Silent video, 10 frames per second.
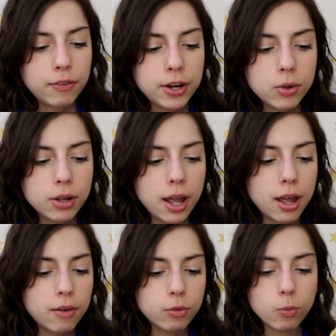if I don't
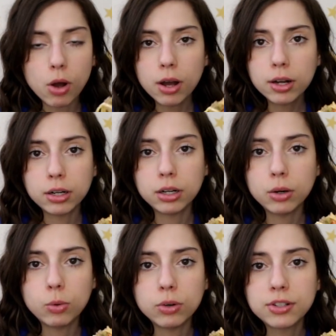have
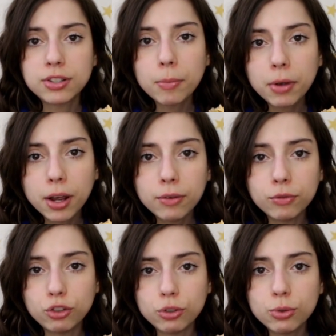water or some kind
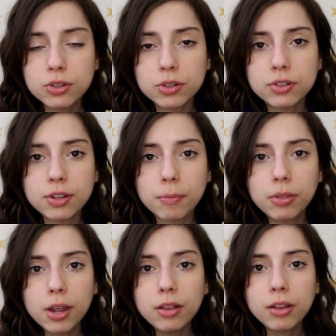of juice or
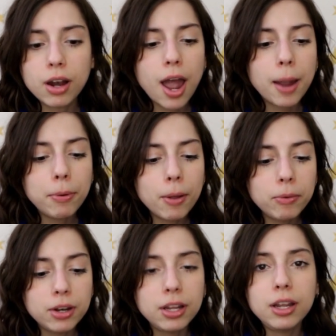something, then I'm
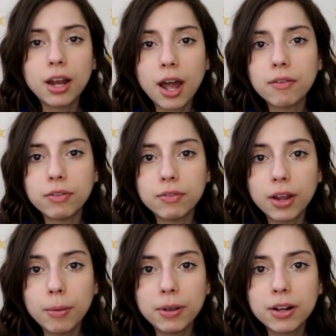probably going to eat half of
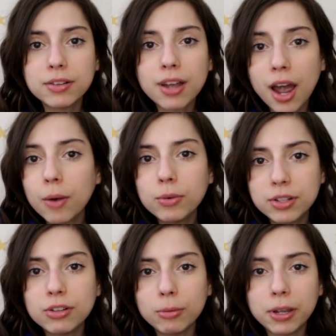it because I would
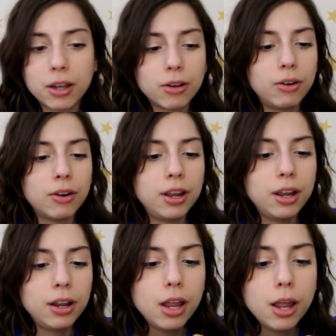still be
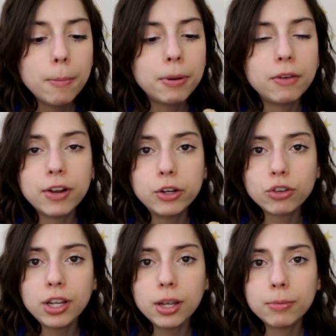hungry. But if I
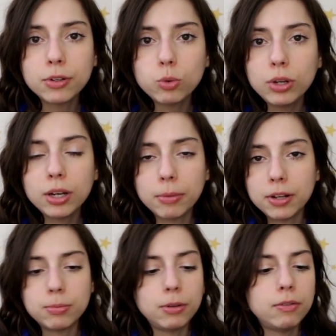drink in between, it
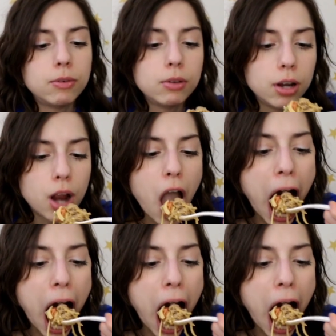makes me fuller.